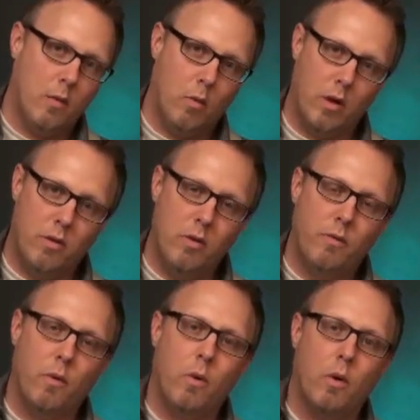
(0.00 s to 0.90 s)
1, 2,
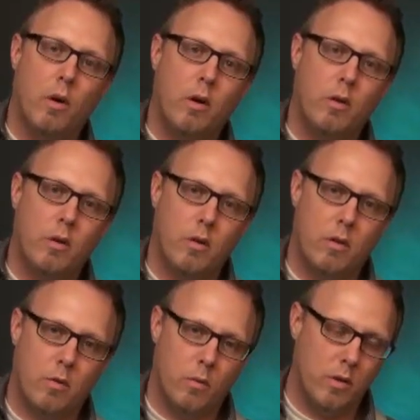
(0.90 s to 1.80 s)
4,
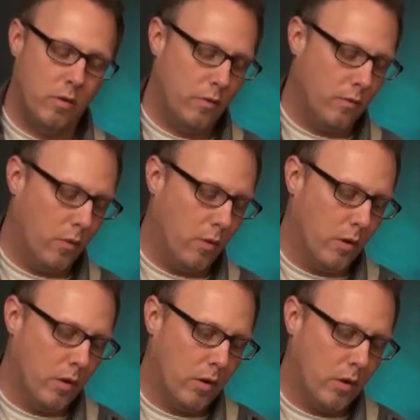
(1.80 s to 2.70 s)
1, 2, 4.